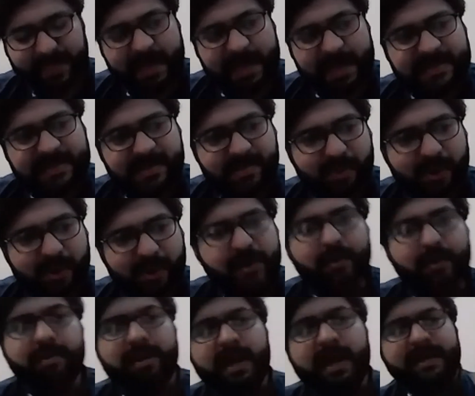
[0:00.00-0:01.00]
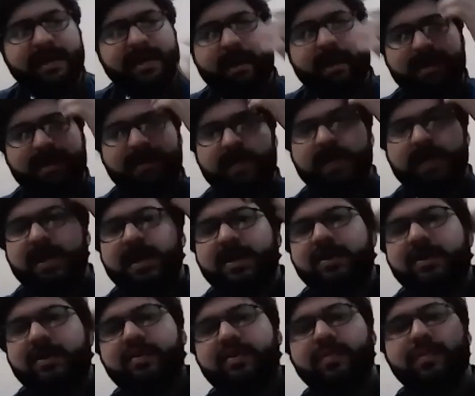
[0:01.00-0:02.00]
it's important. You're right. I mean, we
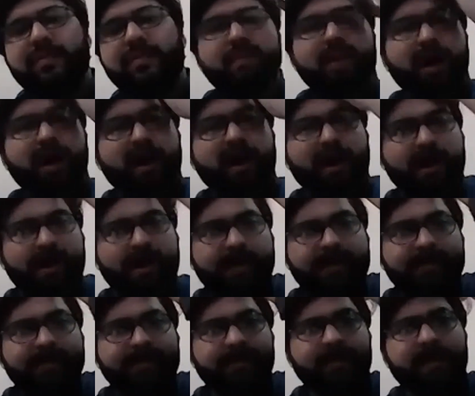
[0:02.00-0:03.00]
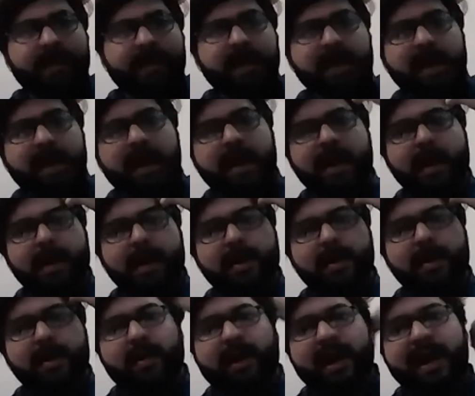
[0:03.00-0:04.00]
need to
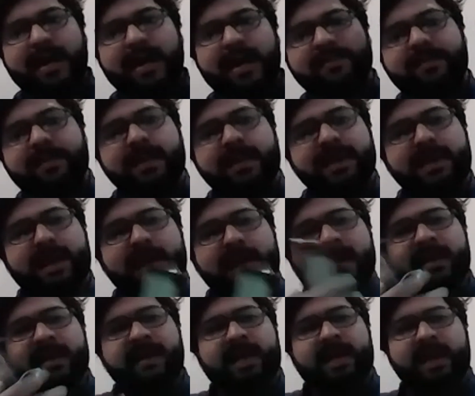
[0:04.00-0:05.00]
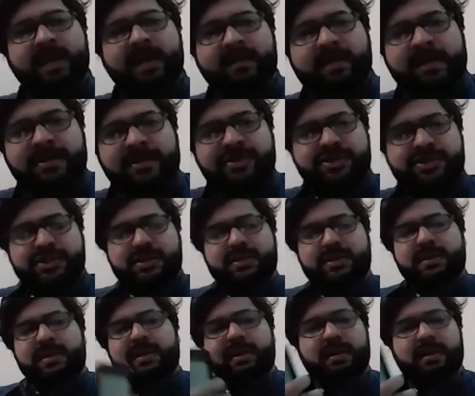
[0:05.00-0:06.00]
look at very
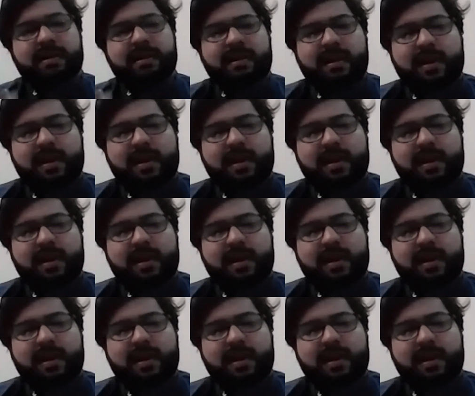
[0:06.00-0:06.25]
unconventional